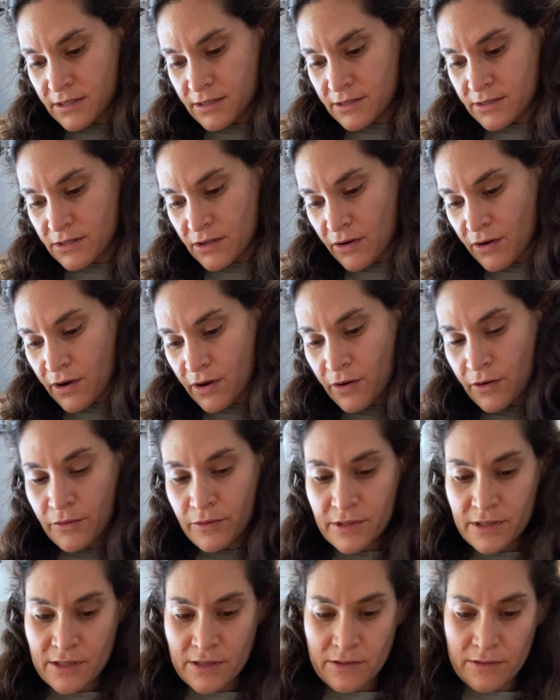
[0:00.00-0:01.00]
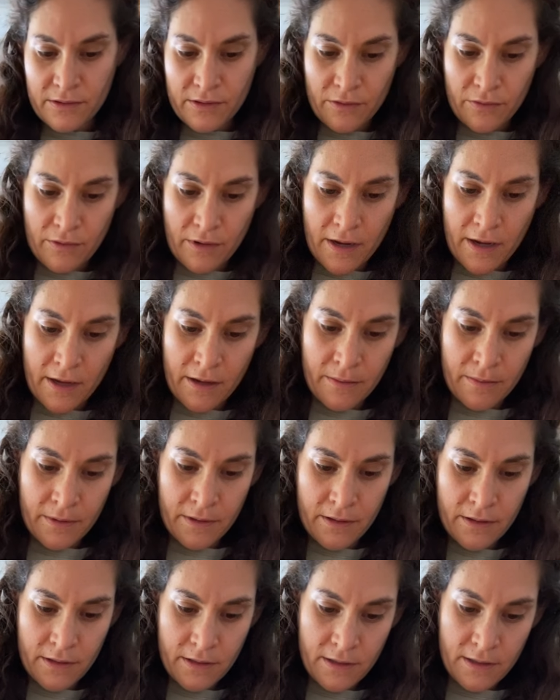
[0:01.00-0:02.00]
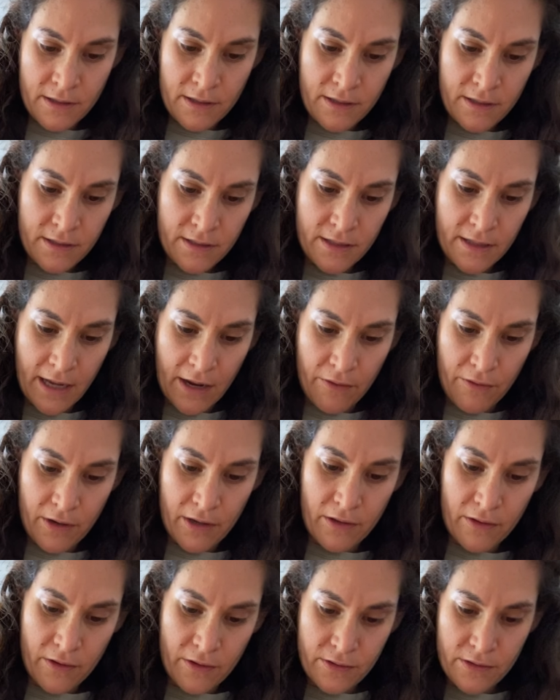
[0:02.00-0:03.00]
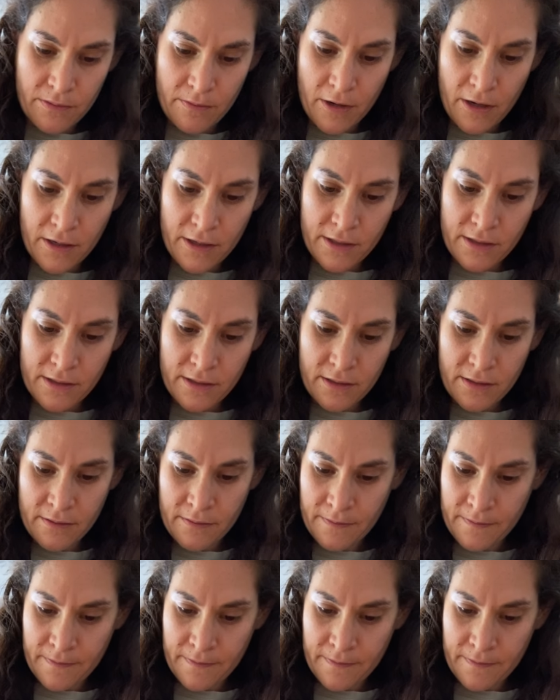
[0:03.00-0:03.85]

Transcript: So I always use a rib to get rid of those marks.